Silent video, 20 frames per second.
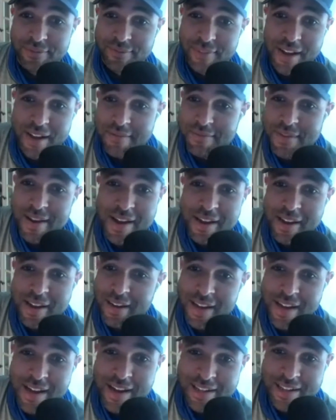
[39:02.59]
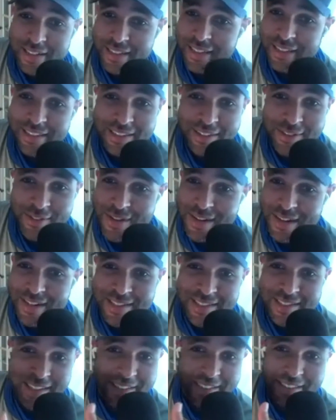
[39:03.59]
I'm not going to lie. It's a little annoying.
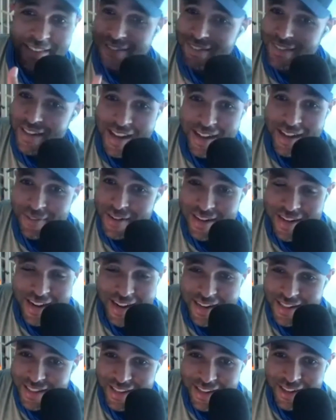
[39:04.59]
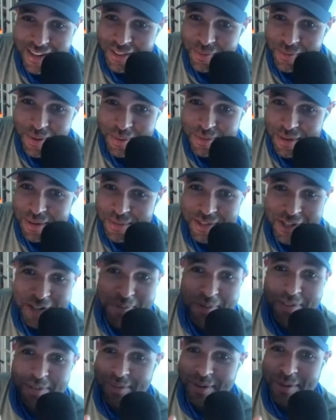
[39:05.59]
It's like, did you not read anything on the website? We talk
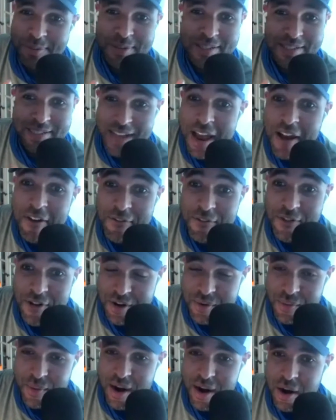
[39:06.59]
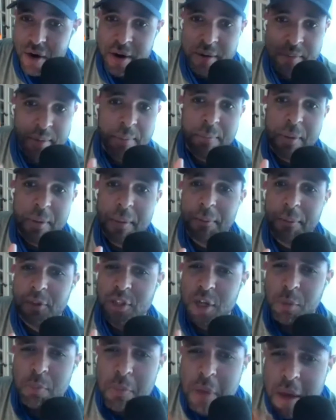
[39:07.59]
about subscriptions everywhere. And like people are
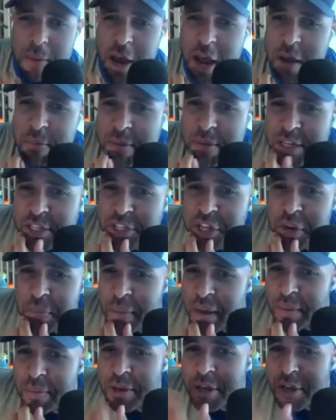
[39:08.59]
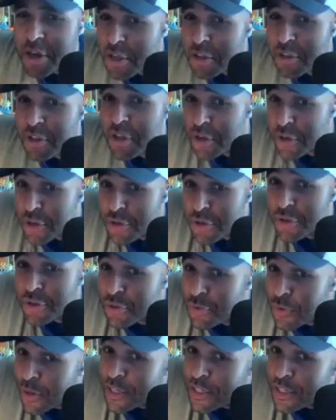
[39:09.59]
just like, maybe I missed it. Maybe they
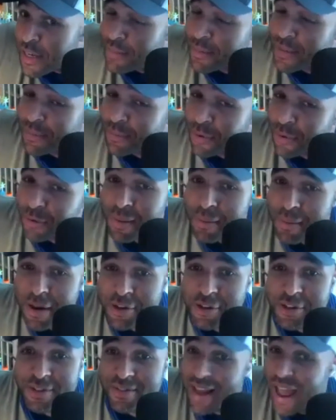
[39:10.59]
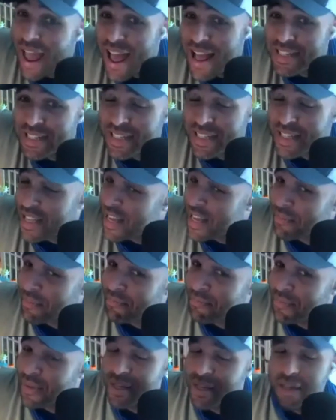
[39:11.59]
do one-time support. Maybe I should ask
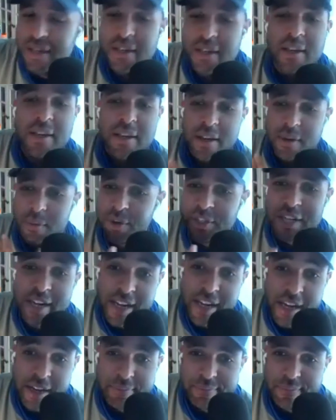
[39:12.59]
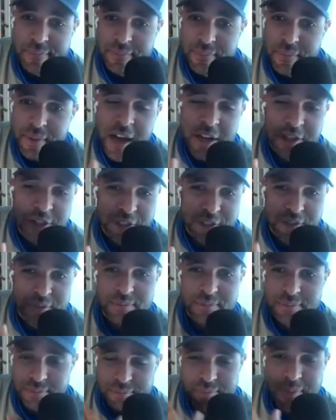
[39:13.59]
them, which I get. I shouldn't
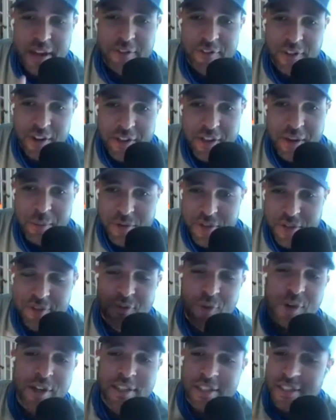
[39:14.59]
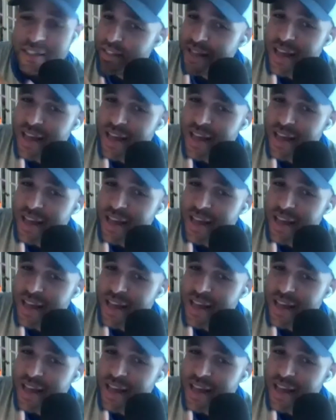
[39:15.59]
make fun of them with that voice.